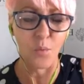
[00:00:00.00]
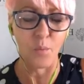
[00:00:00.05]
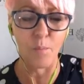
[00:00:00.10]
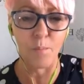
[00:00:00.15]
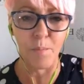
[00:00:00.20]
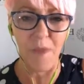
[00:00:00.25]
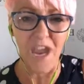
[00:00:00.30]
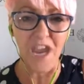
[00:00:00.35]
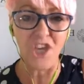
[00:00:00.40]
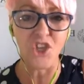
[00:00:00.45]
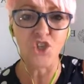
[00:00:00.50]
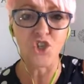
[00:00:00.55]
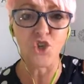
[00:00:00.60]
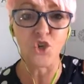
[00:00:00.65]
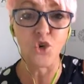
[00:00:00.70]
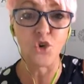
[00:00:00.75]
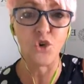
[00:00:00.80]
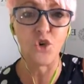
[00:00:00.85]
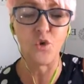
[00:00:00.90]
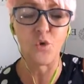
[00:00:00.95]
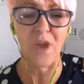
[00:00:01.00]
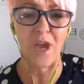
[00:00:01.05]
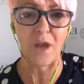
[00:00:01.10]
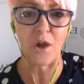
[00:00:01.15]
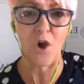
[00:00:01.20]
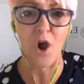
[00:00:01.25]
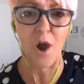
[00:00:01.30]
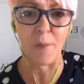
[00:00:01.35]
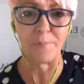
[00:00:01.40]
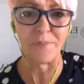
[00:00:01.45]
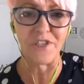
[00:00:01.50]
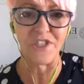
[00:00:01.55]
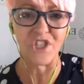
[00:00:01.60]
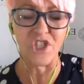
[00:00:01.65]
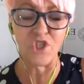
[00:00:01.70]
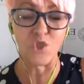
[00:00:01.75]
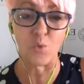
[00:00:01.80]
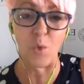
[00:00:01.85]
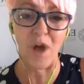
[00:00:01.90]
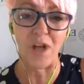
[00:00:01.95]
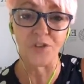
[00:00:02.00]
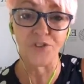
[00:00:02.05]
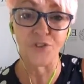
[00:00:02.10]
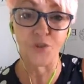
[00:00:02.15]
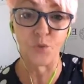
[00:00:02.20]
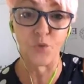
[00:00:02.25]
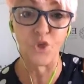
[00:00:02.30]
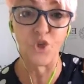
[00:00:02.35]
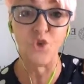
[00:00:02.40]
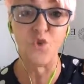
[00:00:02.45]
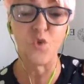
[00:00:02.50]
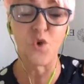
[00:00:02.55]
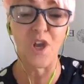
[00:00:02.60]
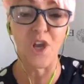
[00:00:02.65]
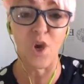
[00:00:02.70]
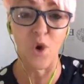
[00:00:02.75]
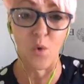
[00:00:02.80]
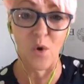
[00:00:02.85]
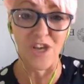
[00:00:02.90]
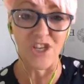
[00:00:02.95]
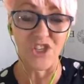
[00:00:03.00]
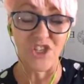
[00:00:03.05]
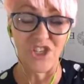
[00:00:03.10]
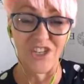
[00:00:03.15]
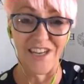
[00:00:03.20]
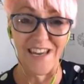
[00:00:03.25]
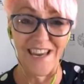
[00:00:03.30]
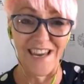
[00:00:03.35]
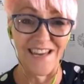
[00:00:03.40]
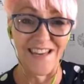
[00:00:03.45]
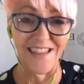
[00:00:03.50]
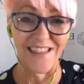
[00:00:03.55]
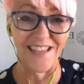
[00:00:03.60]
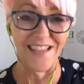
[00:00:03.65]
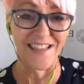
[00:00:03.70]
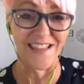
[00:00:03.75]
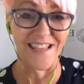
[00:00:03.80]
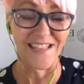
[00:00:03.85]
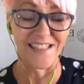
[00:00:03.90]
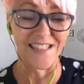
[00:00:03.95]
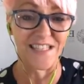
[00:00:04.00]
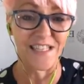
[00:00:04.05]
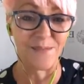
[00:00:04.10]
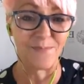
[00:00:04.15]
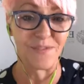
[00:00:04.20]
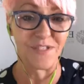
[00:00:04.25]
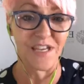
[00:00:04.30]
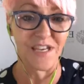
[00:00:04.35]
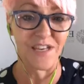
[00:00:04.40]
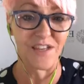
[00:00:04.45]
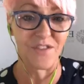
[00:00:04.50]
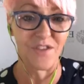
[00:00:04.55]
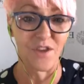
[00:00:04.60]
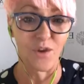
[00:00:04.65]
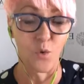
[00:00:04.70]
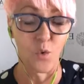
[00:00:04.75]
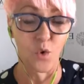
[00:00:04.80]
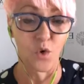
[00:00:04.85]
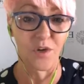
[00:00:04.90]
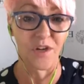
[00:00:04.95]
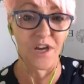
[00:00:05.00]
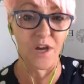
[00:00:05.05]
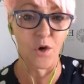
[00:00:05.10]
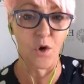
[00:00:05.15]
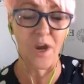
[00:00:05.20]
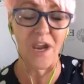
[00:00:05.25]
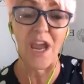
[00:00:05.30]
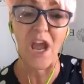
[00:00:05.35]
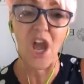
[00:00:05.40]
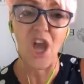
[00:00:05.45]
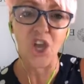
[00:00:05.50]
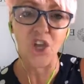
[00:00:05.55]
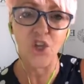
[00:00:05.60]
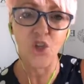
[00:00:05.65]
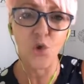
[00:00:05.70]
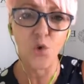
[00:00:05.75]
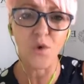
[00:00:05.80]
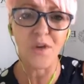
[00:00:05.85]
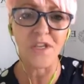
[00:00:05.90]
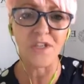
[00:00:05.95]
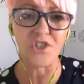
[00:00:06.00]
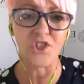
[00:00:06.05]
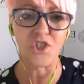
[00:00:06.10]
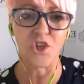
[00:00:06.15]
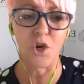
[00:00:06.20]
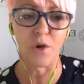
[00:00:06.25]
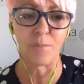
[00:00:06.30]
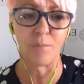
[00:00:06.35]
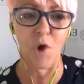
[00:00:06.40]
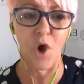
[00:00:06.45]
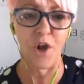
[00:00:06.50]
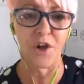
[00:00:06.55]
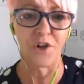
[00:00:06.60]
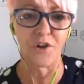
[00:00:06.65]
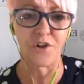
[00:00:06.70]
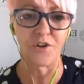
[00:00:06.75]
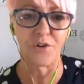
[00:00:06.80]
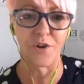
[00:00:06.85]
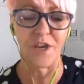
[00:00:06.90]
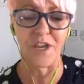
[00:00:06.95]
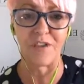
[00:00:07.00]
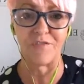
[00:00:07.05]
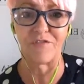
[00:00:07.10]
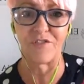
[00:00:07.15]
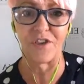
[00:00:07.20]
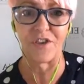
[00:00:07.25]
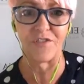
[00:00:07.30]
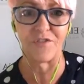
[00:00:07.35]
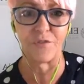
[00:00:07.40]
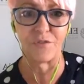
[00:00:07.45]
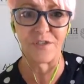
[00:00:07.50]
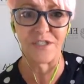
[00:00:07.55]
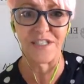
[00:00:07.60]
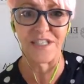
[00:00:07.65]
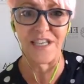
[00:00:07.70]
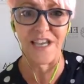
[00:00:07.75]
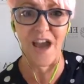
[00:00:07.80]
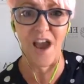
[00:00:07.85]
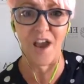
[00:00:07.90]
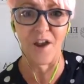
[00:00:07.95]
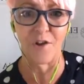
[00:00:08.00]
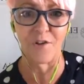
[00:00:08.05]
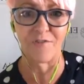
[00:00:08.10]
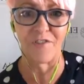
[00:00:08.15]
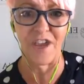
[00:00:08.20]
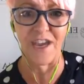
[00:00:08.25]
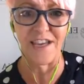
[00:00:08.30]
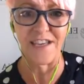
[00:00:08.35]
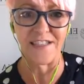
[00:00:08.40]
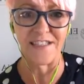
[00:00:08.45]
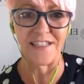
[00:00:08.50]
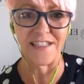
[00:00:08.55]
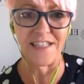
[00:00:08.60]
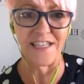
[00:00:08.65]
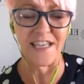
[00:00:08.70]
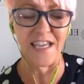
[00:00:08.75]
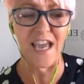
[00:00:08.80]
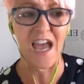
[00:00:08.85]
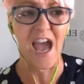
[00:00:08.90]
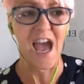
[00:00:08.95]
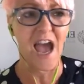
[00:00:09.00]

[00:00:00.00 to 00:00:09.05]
Make sure you get copies as well so you can question anything that seems out of the ordinary. You can start monitoring if you see higher vacancy.